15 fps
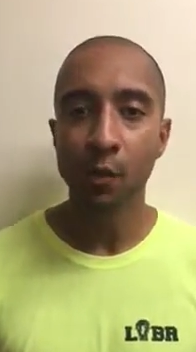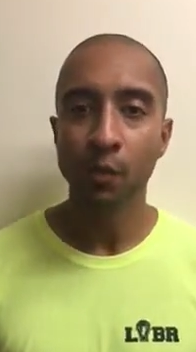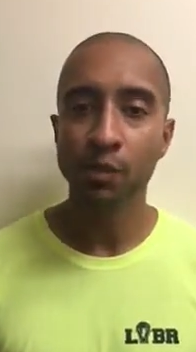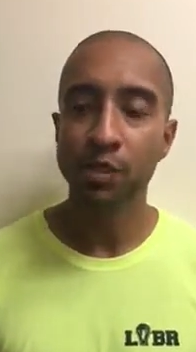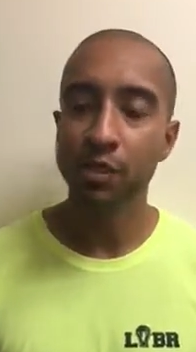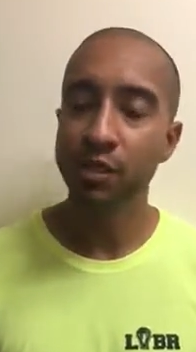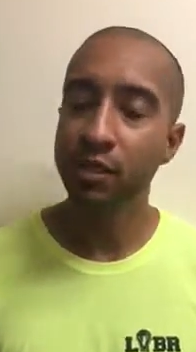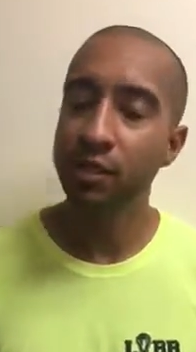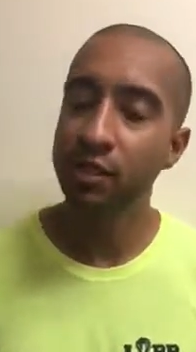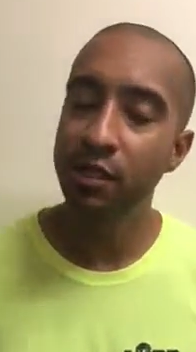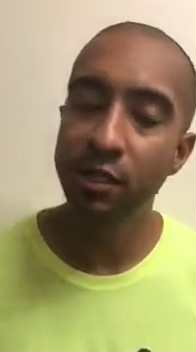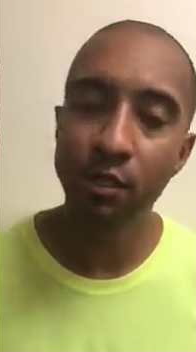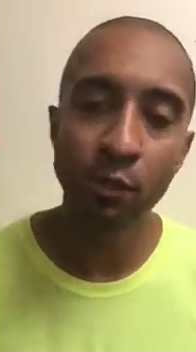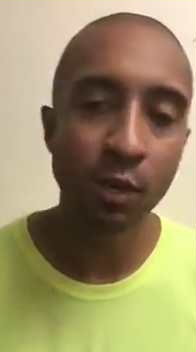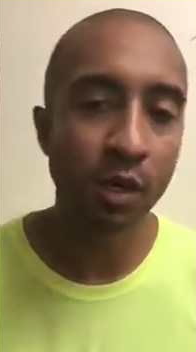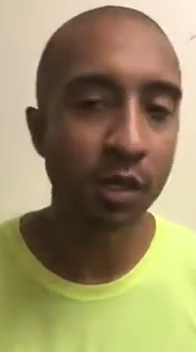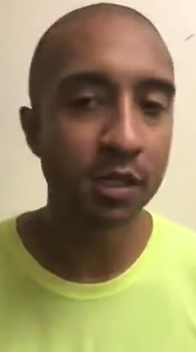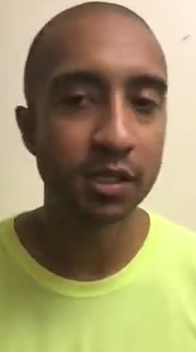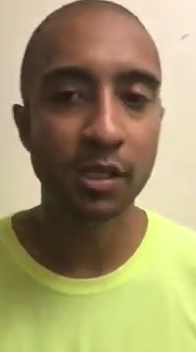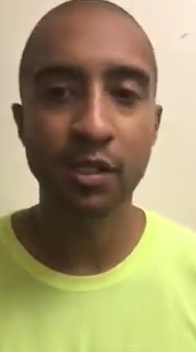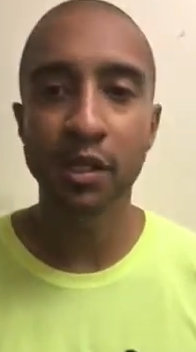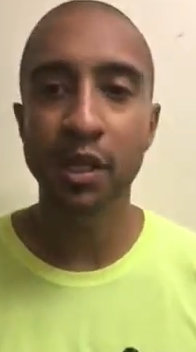we're just going to continue to work,
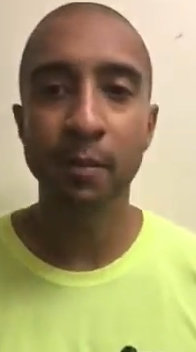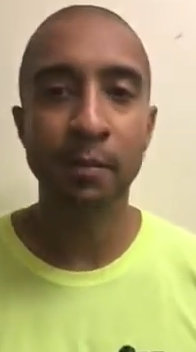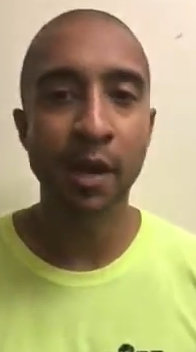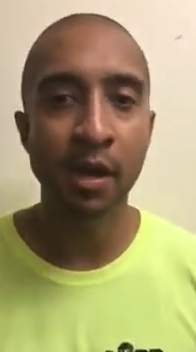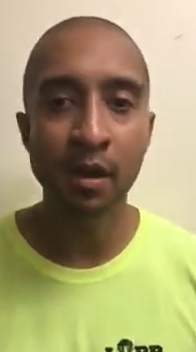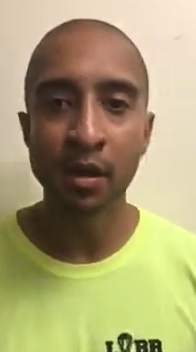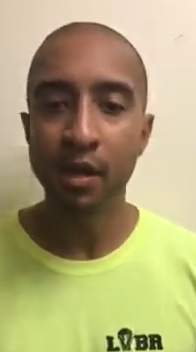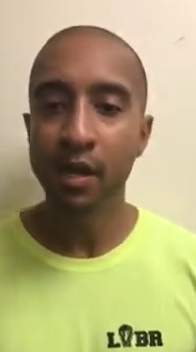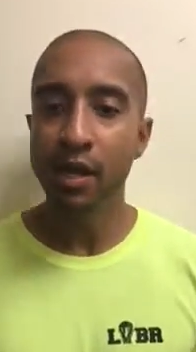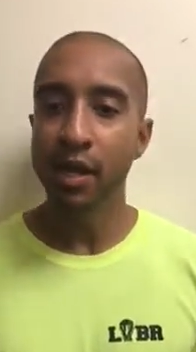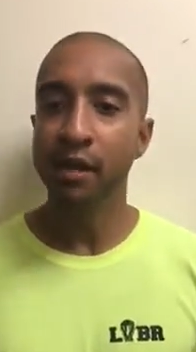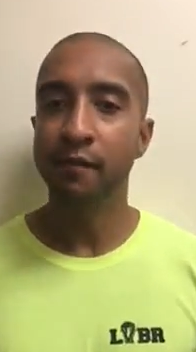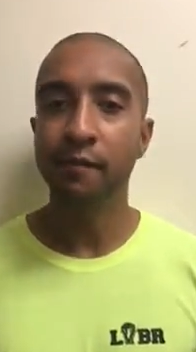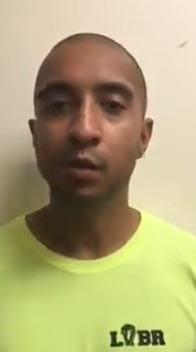continue to get better, and